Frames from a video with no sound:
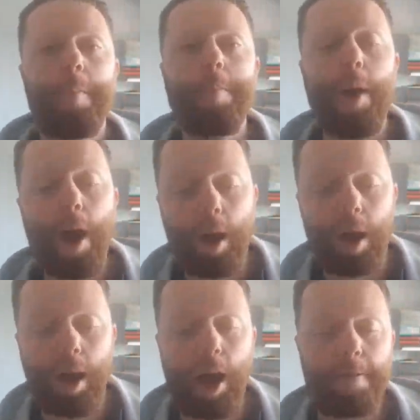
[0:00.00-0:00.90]

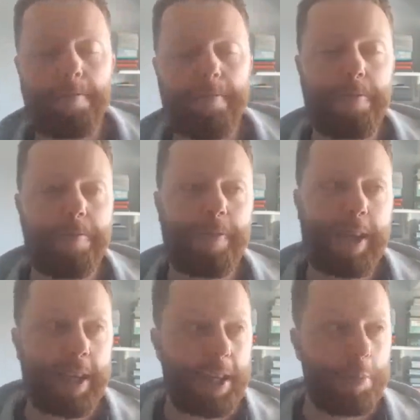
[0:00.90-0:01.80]
But I
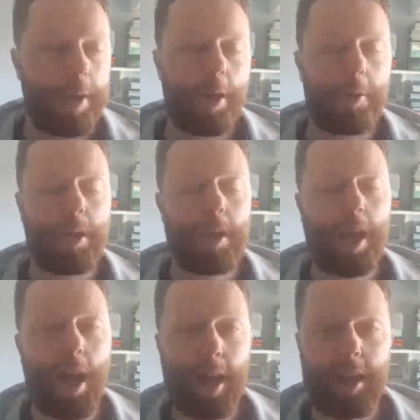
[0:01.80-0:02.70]
think he'll be
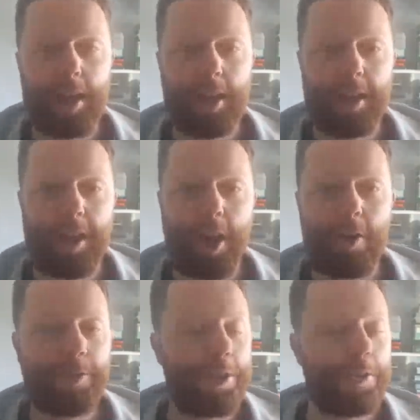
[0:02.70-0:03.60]
okay.
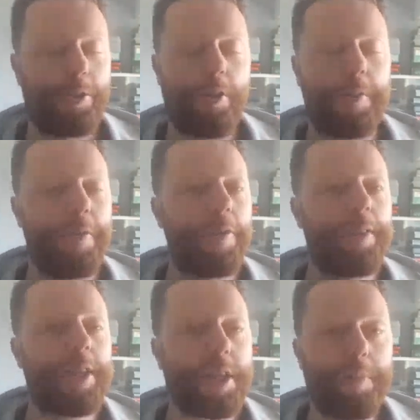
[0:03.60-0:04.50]
I've just gone...
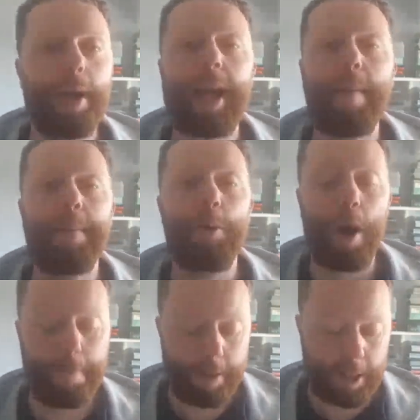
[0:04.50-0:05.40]
This is my gamble.
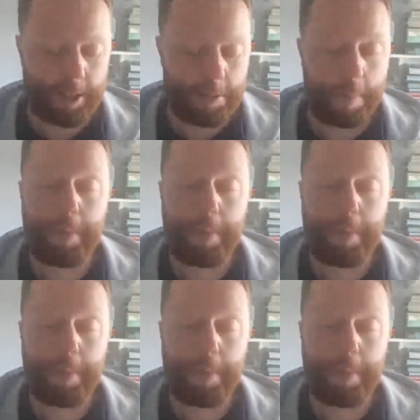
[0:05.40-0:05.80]
I think this is my